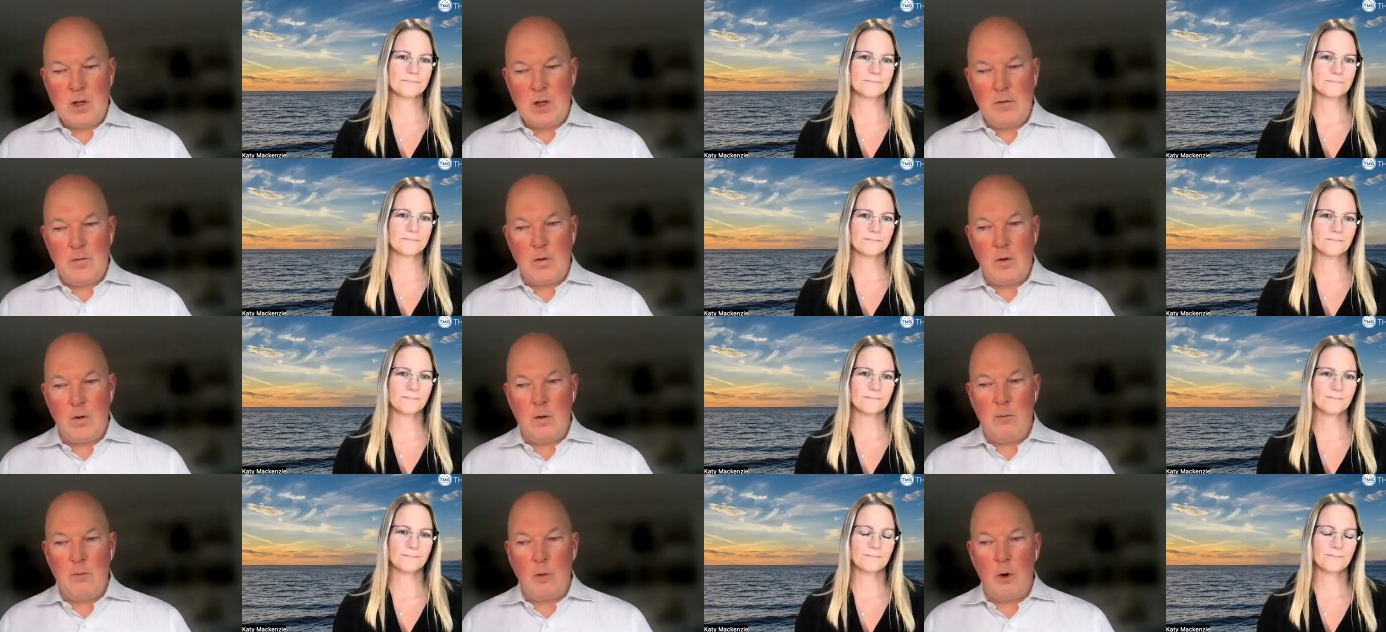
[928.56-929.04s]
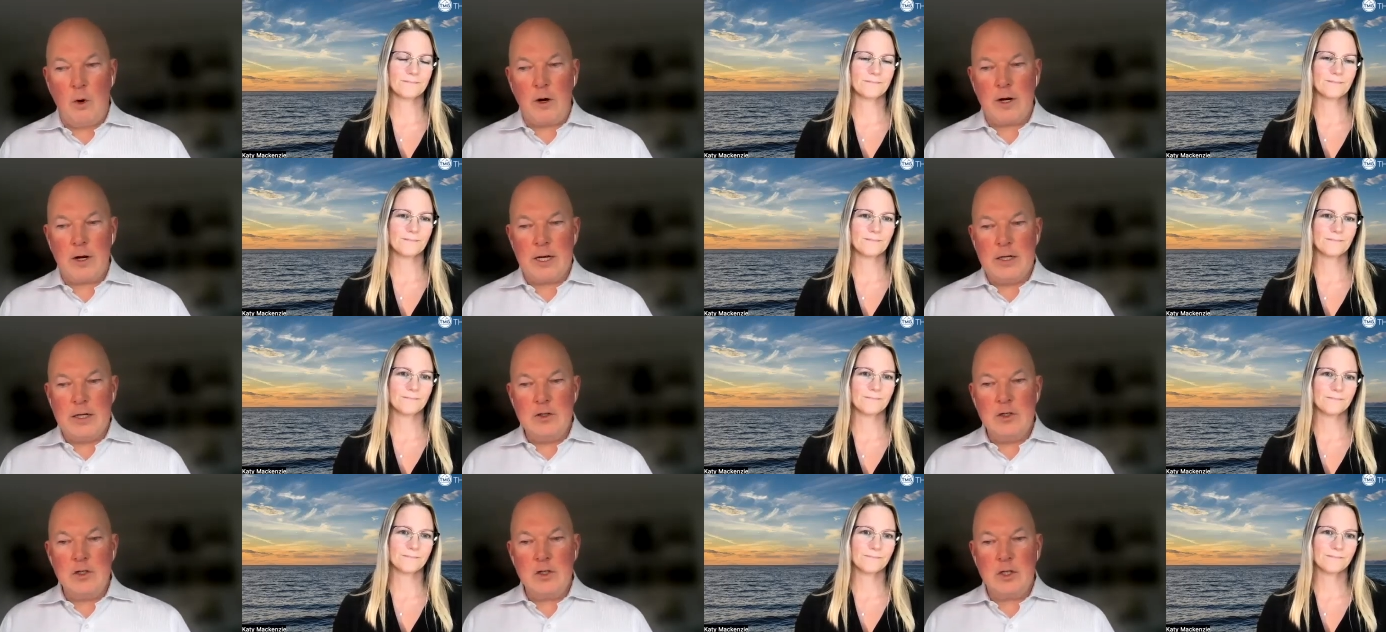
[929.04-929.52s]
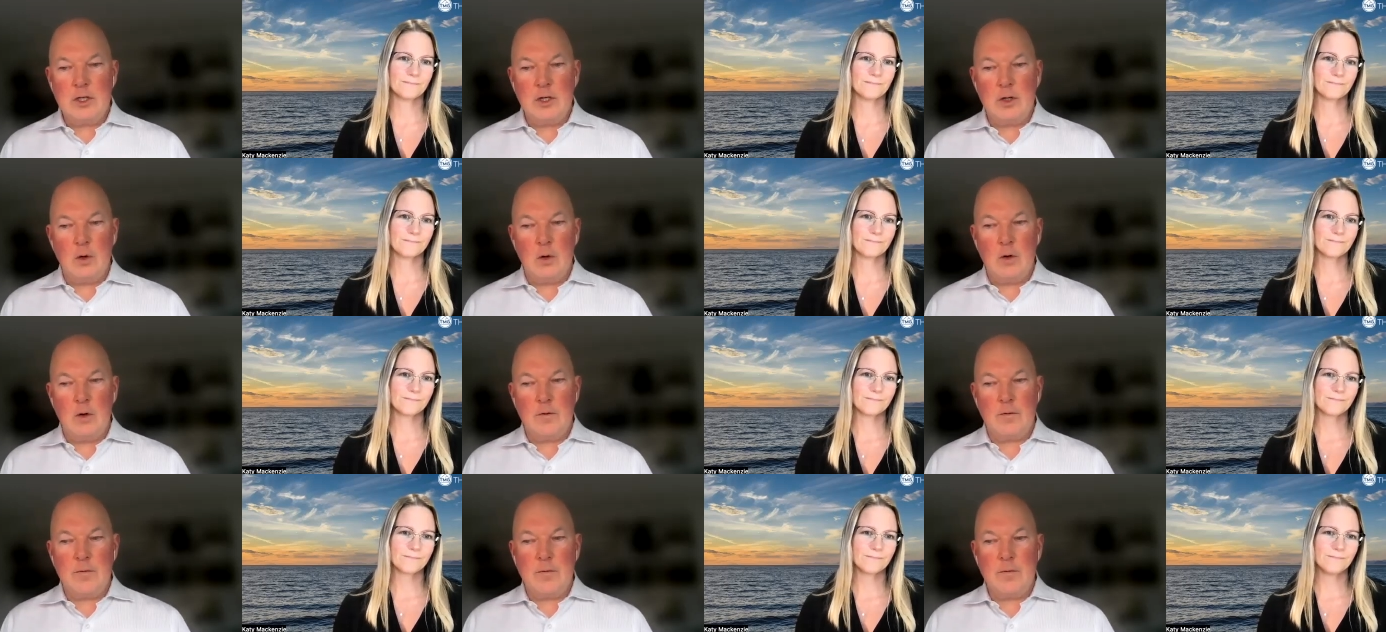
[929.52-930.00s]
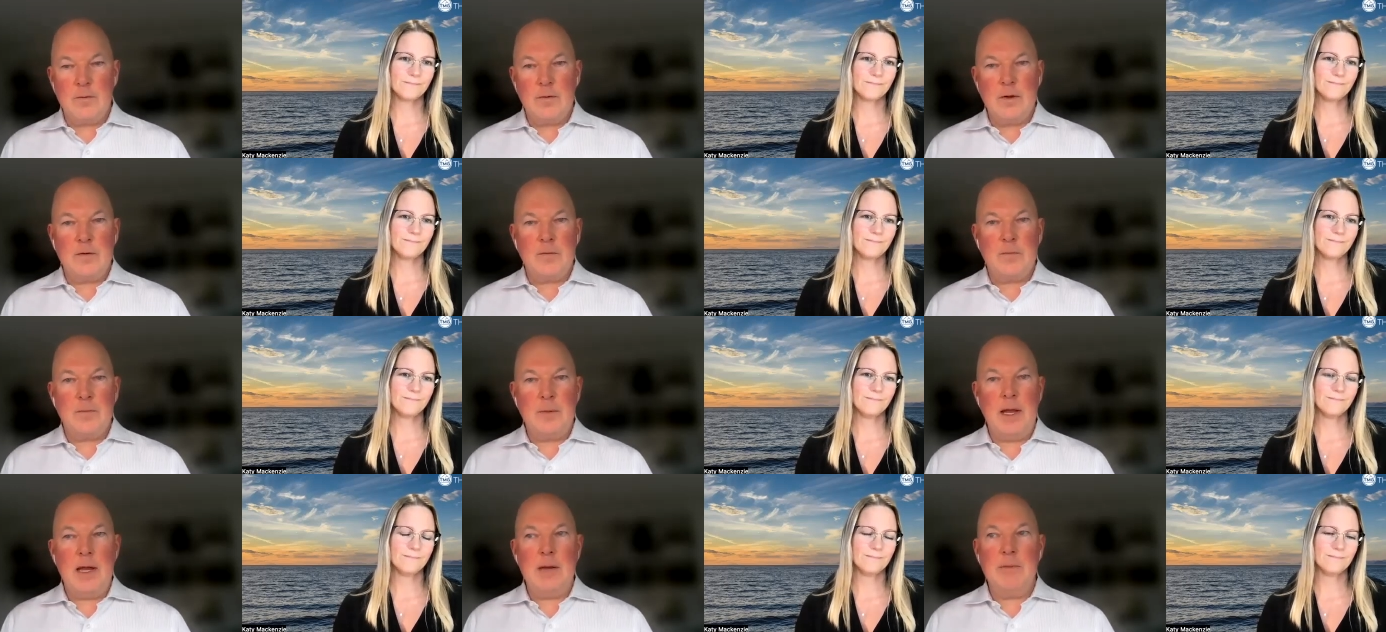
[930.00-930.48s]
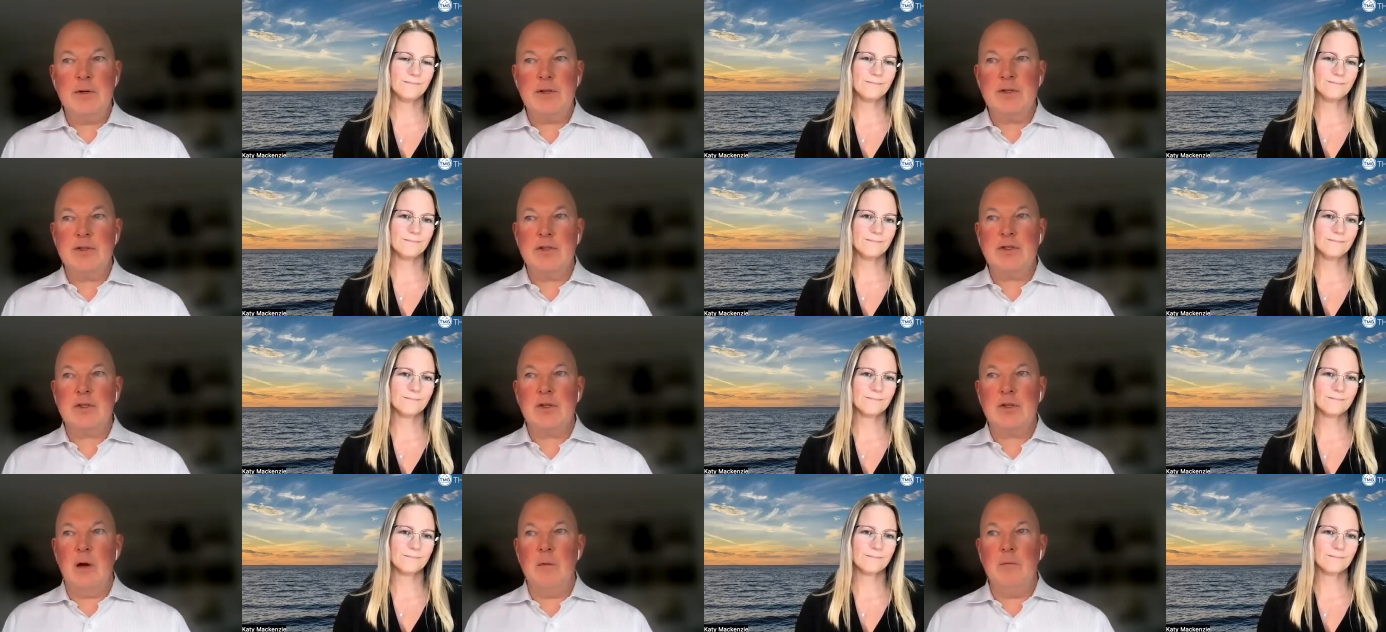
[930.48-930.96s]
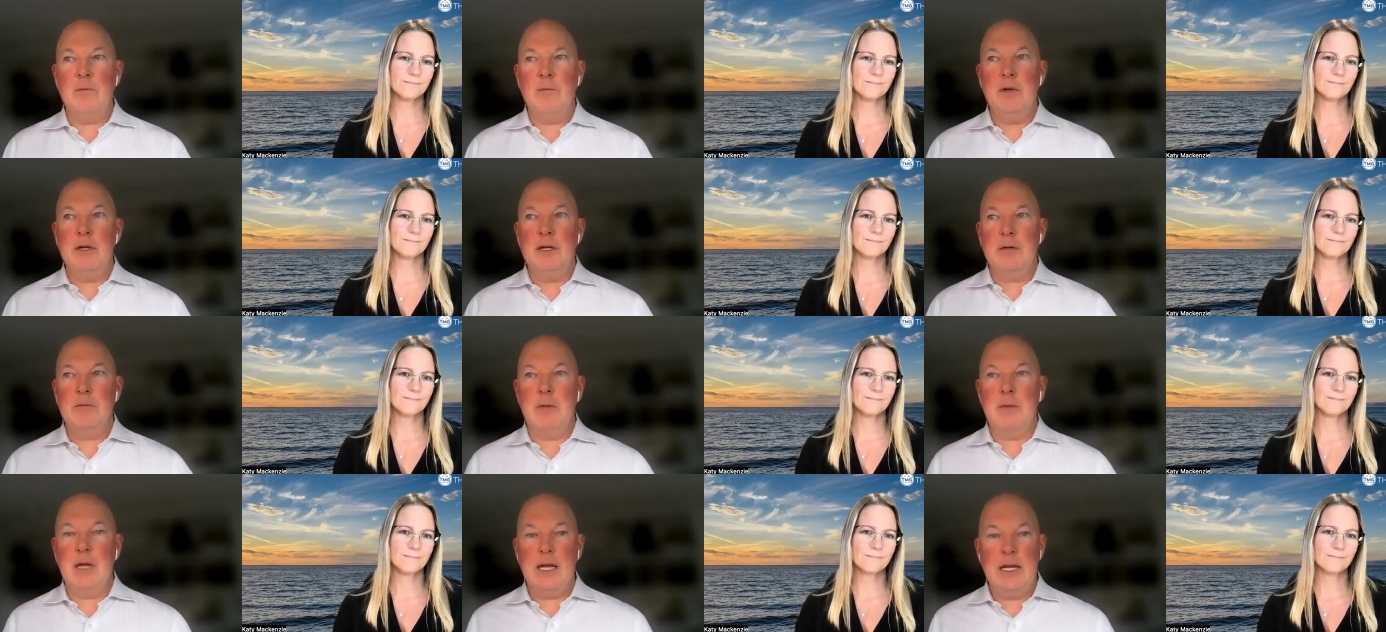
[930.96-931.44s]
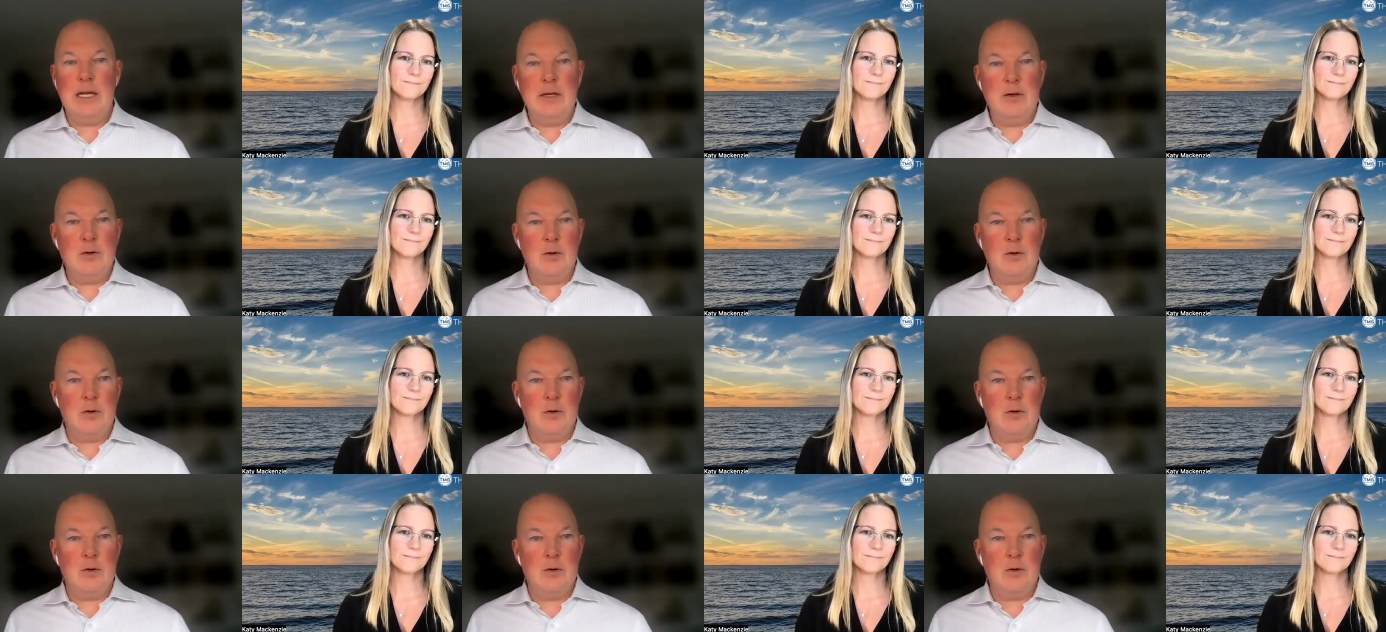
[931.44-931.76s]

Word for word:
Speaker 1: For a mortgage, you know, if payments stop being made